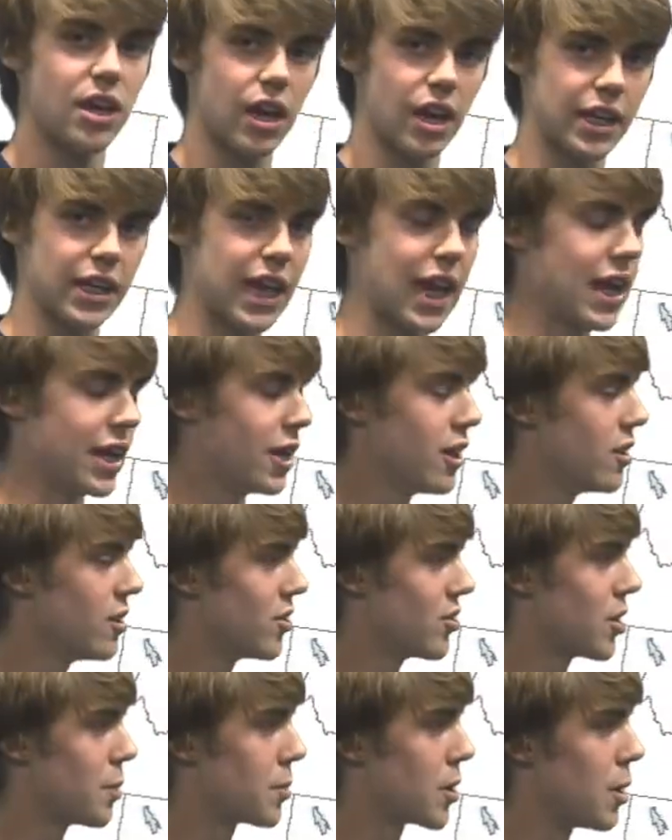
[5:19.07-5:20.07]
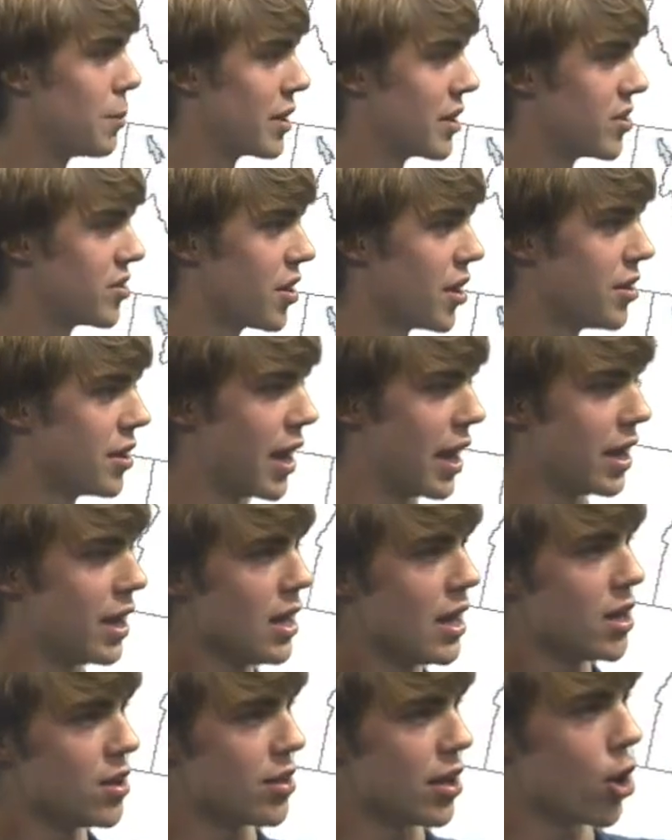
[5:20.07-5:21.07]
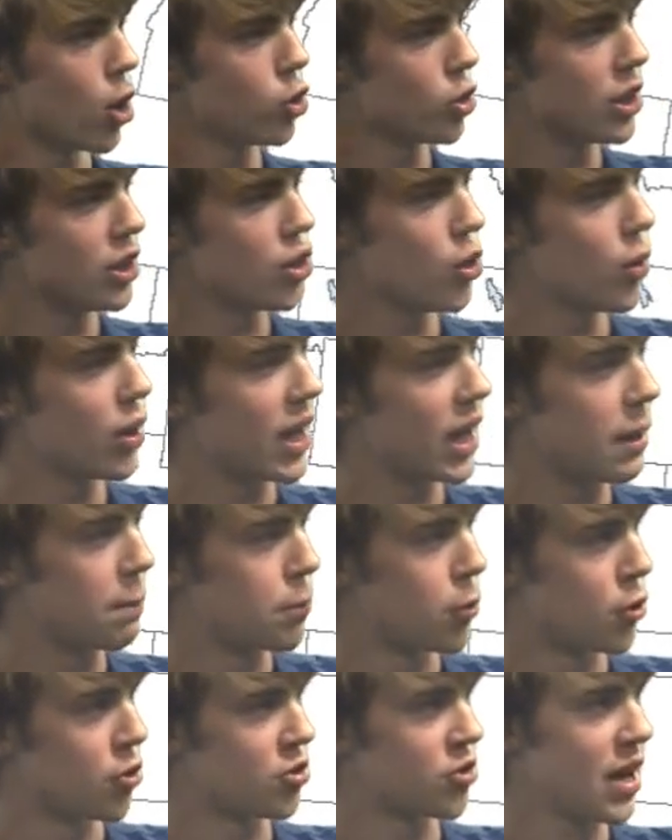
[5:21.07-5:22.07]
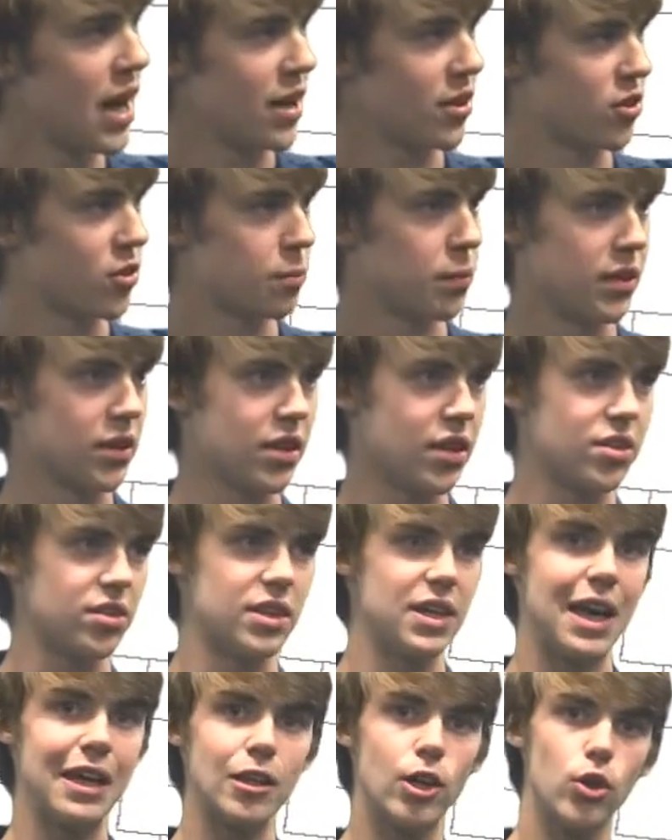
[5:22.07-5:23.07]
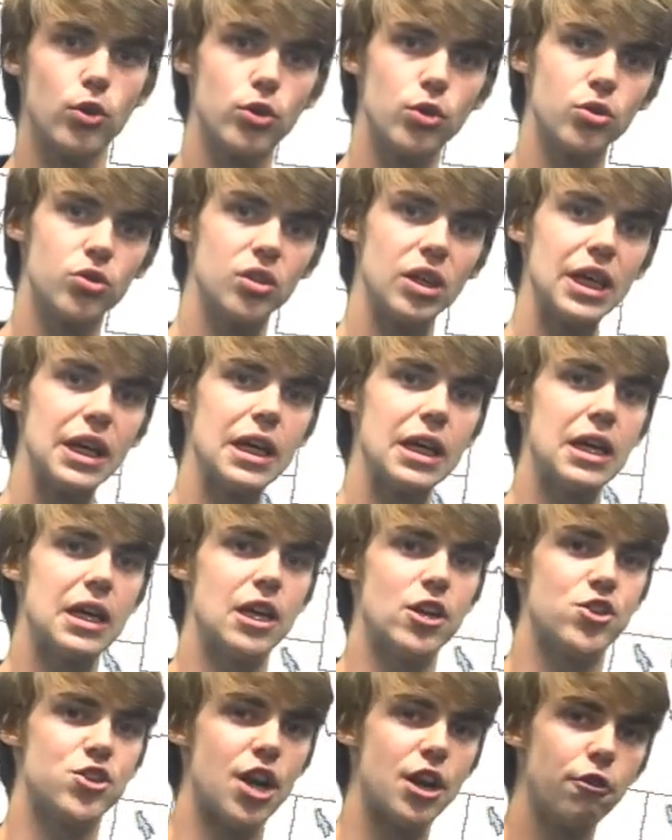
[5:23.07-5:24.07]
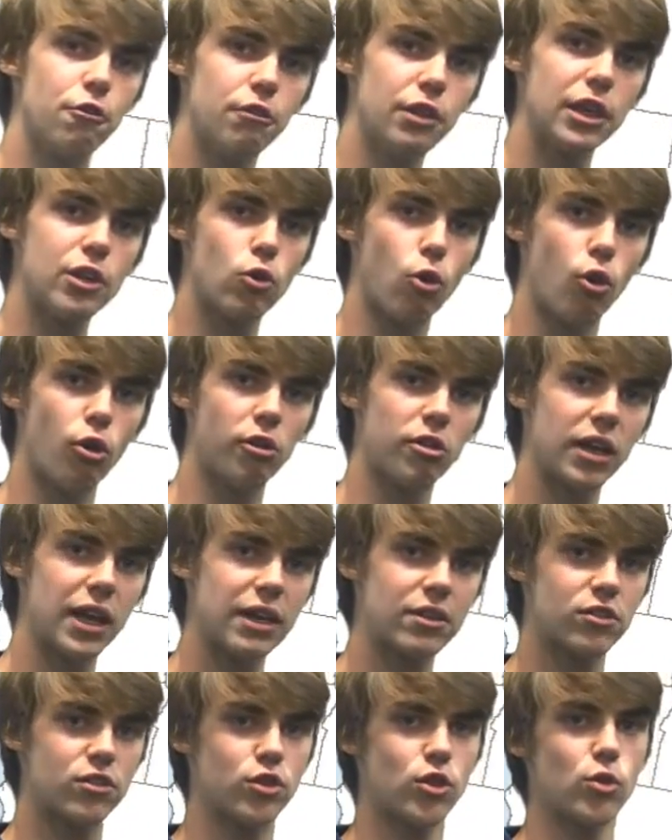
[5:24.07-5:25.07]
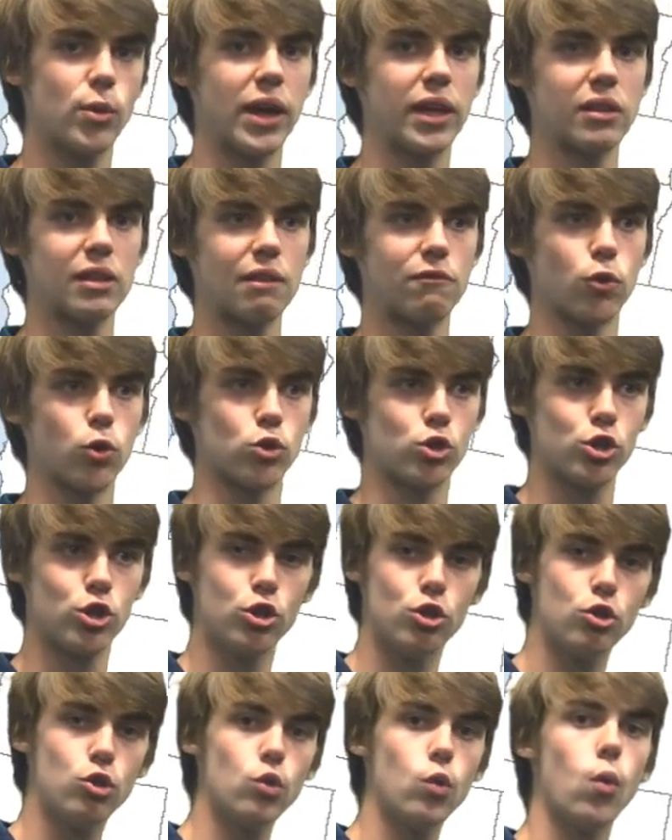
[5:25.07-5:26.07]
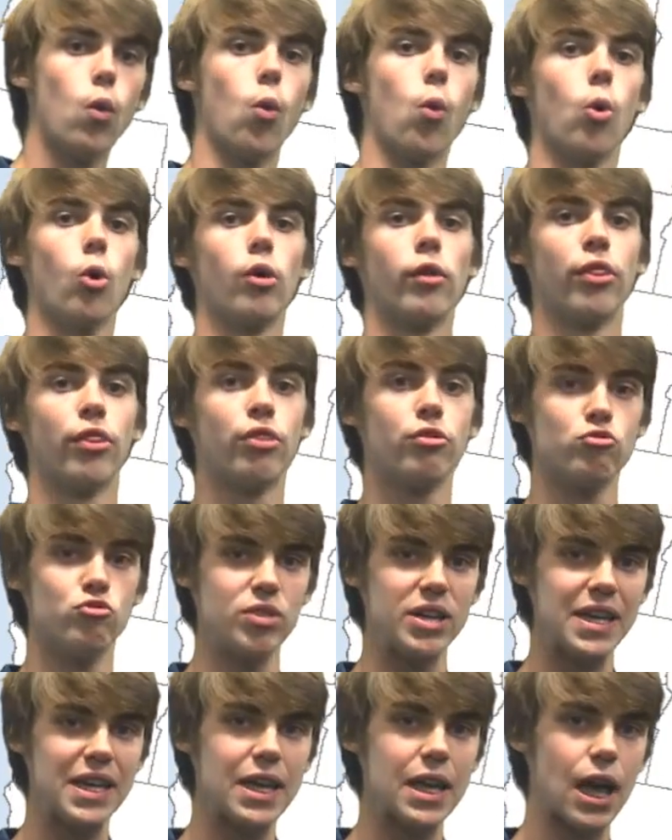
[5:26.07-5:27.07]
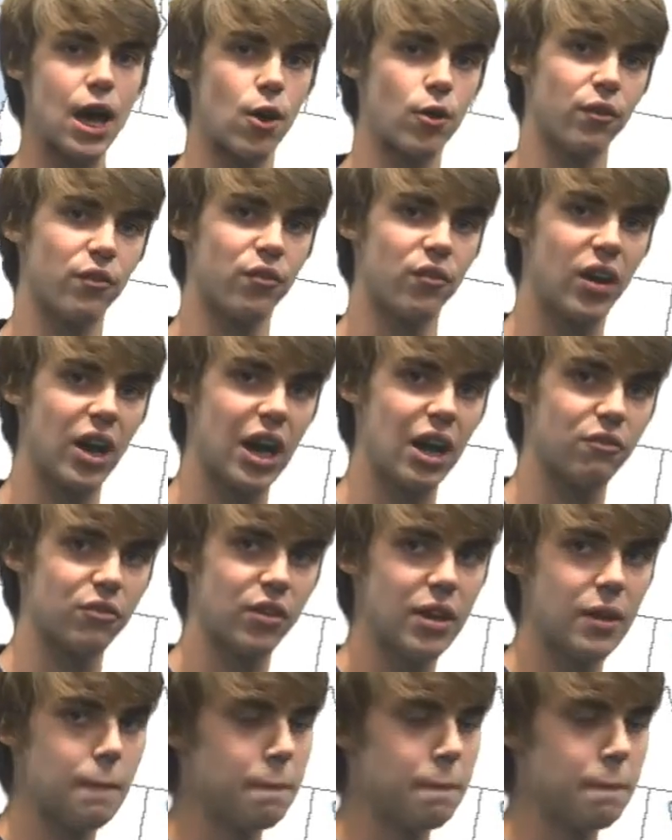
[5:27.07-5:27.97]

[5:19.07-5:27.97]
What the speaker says: again, this upcoming Sunday, they only do it in percents, but this yellow you see generally correlates to a level 2 or 3 out of 5,